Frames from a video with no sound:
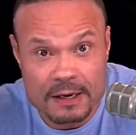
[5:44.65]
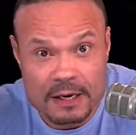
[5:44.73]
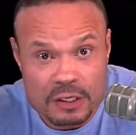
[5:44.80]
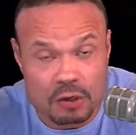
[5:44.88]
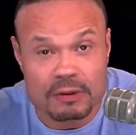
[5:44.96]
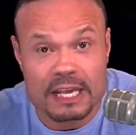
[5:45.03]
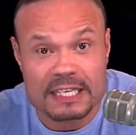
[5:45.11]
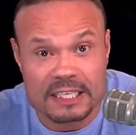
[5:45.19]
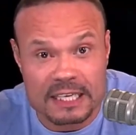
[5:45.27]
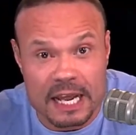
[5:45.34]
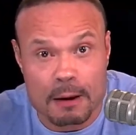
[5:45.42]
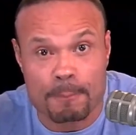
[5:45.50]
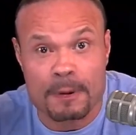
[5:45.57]
So they
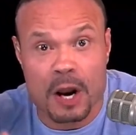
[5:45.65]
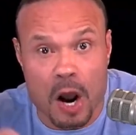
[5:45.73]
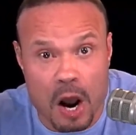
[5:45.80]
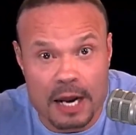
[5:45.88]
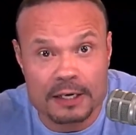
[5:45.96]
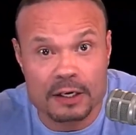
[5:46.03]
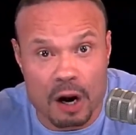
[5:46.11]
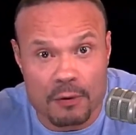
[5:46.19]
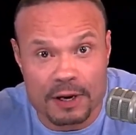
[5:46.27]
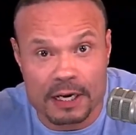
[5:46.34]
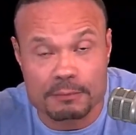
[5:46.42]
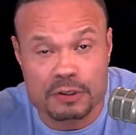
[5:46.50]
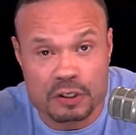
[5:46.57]
set up an
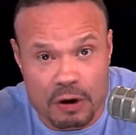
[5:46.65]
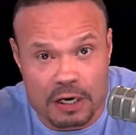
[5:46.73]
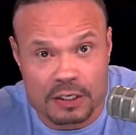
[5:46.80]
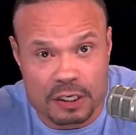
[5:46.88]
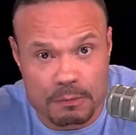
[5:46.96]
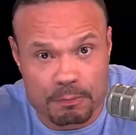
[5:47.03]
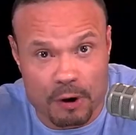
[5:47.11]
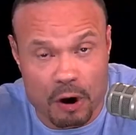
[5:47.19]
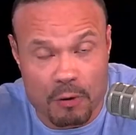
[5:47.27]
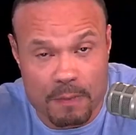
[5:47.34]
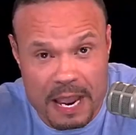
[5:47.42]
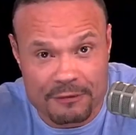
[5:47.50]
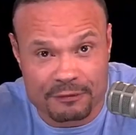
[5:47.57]
ongoing obstruction
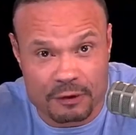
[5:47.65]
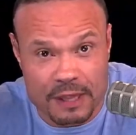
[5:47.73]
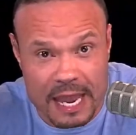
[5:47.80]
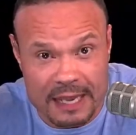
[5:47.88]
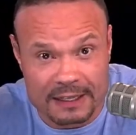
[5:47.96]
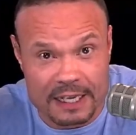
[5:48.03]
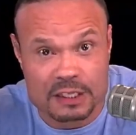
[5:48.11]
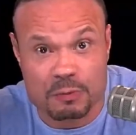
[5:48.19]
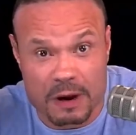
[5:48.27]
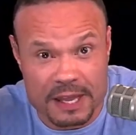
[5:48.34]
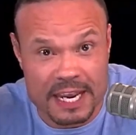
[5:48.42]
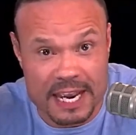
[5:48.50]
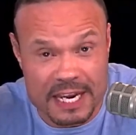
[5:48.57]
probe after that. That's why
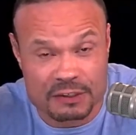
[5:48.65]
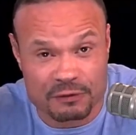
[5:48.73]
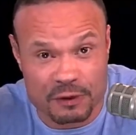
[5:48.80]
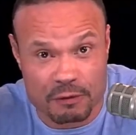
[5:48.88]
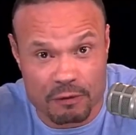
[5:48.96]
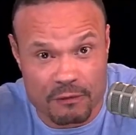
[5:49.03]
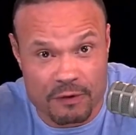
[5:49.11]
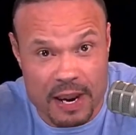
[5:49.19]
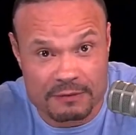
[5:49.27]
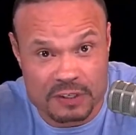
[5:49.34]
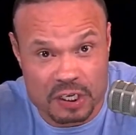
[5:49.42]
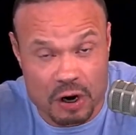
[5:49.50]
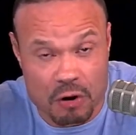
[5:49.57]
they asked for the revived
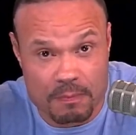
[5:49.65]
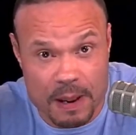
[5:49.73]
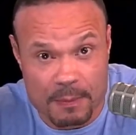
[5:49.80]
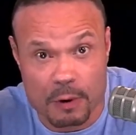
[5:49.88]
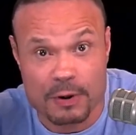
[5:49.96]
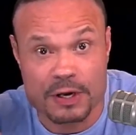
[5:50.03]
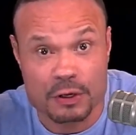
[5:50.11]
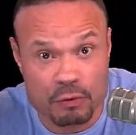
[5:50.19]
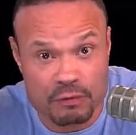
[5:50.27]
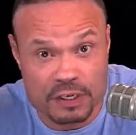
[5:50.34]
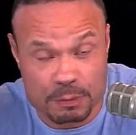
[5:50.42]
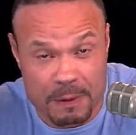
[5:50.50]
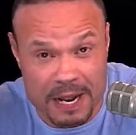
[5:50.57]
scope memo and new
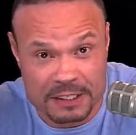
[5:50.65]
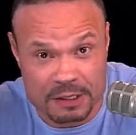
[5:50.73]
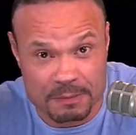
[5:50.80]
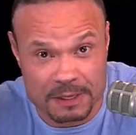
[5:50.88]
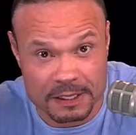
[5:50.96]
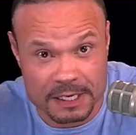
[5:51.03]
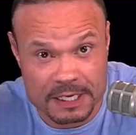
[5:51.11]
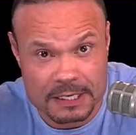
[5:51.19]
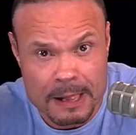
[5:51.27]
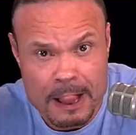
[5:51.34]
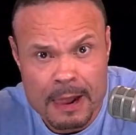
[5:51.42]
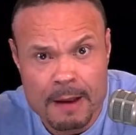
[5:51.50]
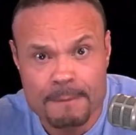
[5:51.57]
responsibilities,
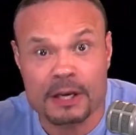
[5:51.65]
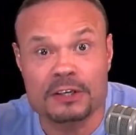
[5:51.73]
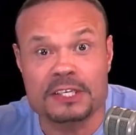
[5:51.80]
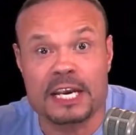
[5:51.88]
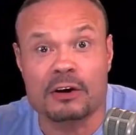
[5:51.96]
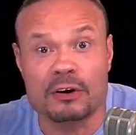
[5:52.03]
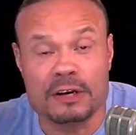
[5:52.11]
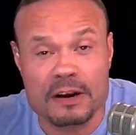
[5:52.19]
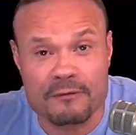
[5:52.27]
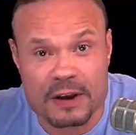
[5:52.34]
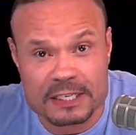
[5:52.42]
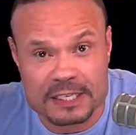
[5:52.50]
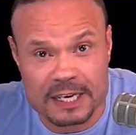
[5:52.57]
because they couldn't
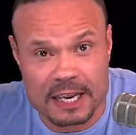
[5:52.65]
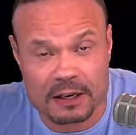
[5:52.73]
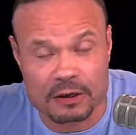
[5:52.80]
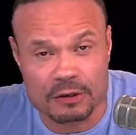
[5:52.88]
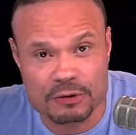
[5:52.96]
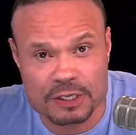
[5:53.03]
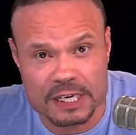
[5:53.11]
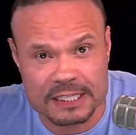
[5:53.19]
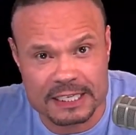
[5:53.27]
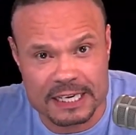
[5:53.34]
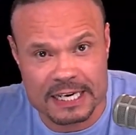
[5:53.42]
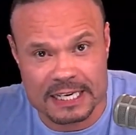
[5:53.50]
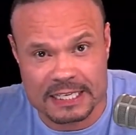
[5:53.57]
investigate collusion that
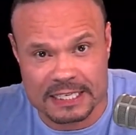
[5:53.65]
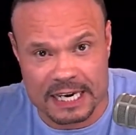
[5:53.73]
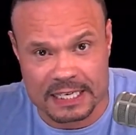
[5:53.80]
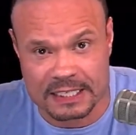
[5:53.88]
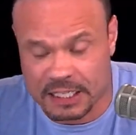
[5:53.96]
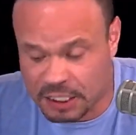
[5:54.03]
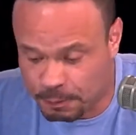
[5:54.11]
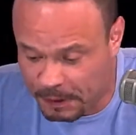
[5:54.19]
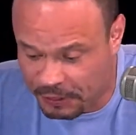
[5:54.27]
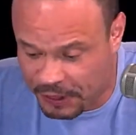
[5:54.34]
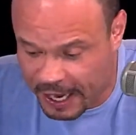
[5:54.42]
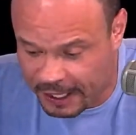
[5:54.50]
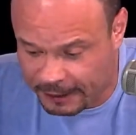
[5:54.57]
didn't exist. This is
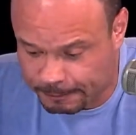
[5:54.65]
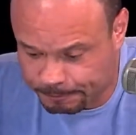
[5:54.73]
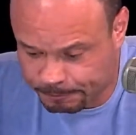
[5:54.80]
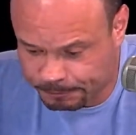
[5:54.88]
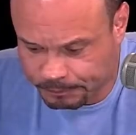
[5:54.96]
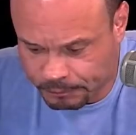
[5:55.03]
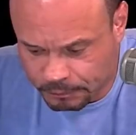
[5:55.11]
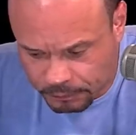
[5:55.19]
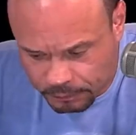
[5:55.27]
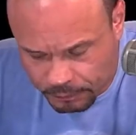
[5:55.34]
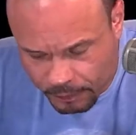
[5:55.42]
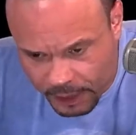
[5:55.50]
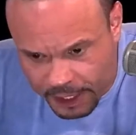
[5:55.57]
pathetic.
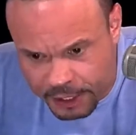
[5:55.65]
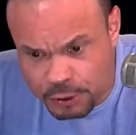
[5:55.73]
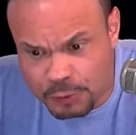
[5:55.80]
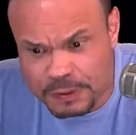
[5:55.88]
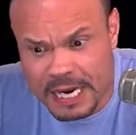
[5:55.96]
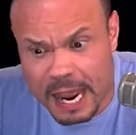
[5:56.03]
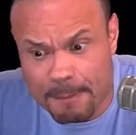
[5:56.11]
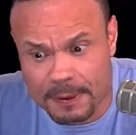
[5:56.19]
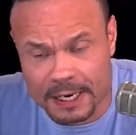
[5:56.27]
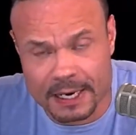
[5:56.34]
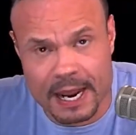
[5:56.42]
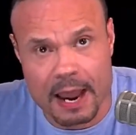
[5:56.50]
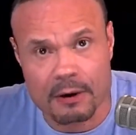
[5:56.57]
Here's what's
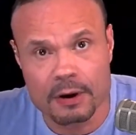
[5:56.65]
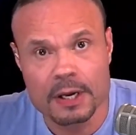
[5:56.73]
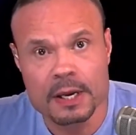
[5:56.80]
happening now.